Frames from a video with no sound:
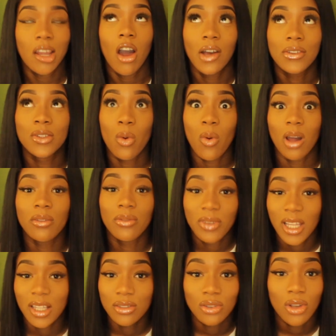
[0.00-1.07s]
they're after one
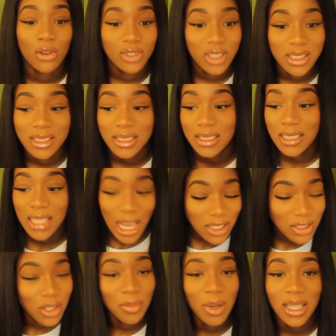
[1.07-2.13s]
thing, so just
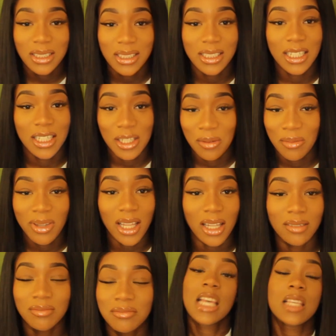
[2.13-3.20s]
dash the person in the
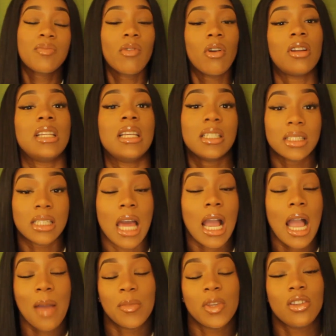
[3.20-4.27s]
bin. Let's be honest,
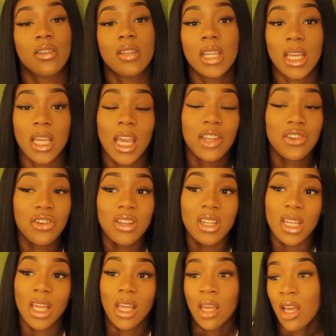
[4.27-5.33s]
like, I'm in uni. In
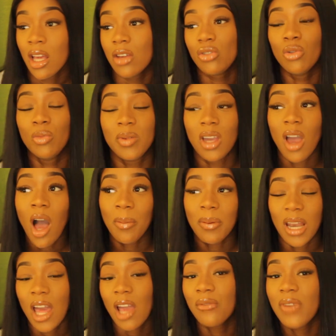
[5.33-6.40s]
uni, you'll be up
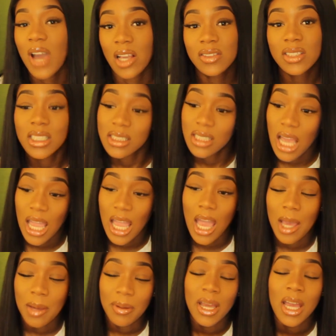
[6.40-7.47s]
at like 5, 6
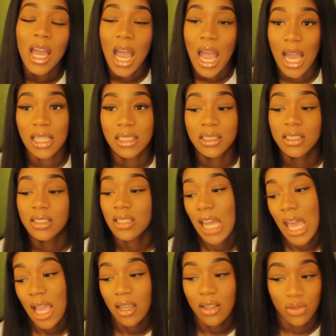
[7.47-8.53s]
a.m. and
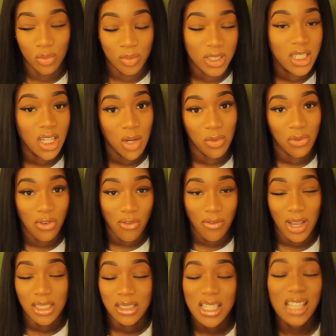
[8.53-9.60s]
like, you'll be chilling with your
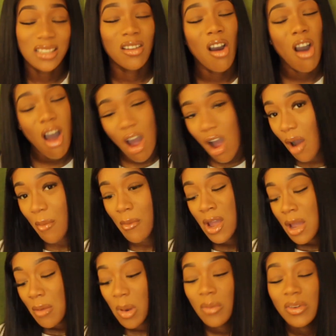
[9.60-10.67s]
friends. That's calm.
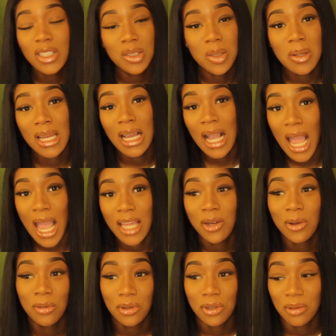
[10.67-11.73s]
But if you and a guy in
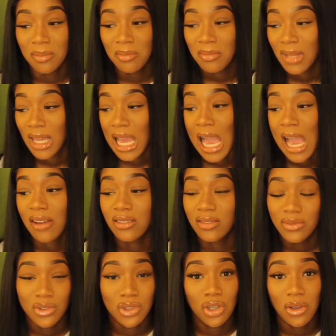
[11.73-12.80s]
a room at
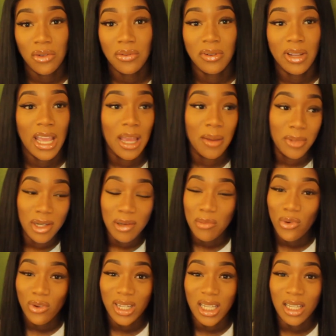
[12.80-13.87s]
2, 3 a.m. in the
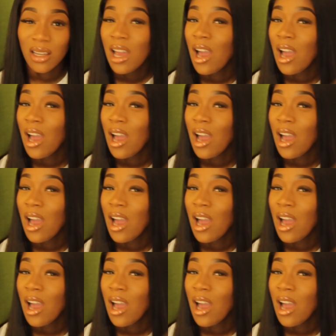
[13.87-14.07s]
morning,